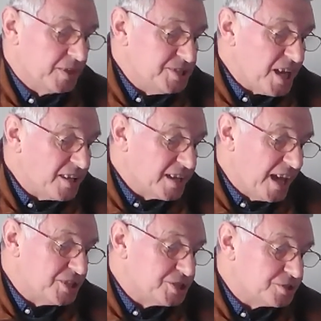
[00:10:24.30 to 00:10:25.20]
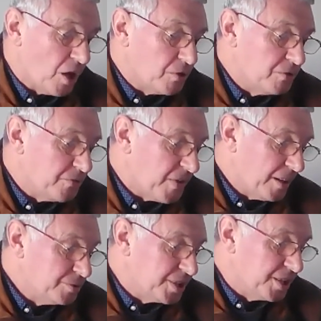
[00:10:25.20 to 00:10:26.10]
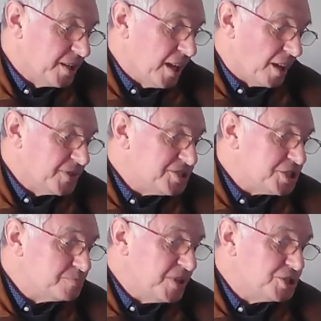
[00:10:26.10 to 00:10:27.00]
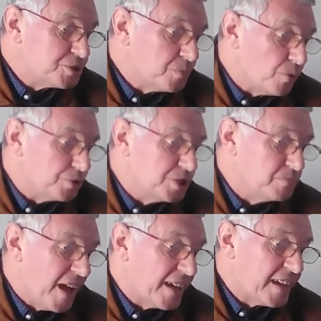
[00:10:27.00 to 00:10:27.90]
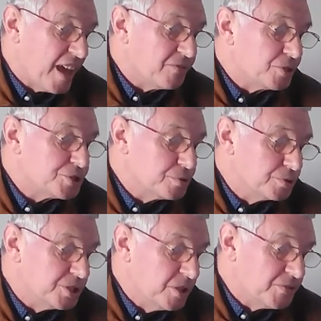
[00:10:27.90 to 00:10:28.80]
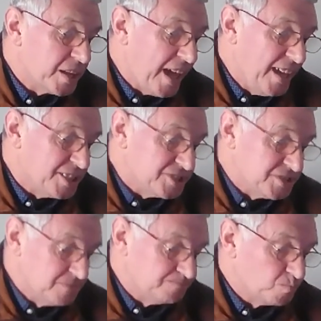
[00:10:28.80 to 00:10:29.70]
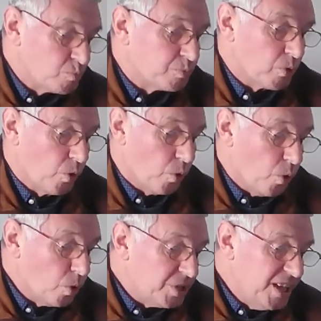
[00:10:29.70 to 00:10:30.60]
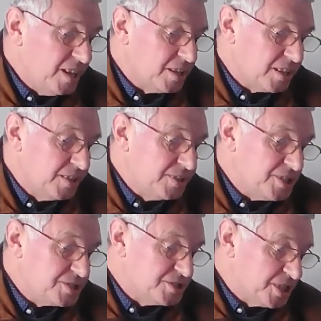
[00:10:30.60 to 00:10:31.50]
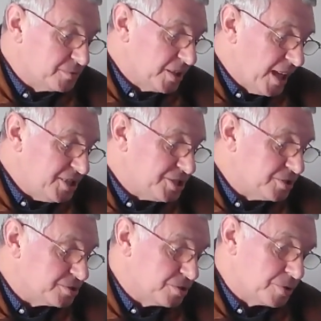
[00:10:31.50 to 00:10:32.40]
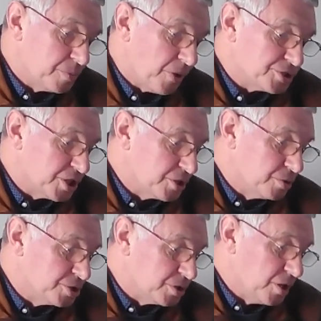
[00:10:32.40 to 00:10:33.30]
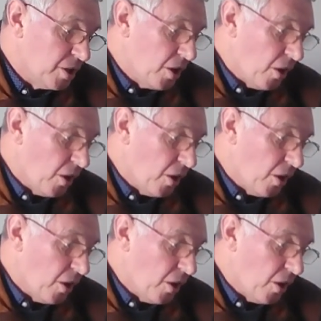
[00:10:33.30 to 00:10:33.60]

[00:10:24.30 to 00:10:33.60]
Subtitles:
These allegations are unfounded, and this has been supported by a careful scrutiny of the case. All key conditions in relation to the prosecution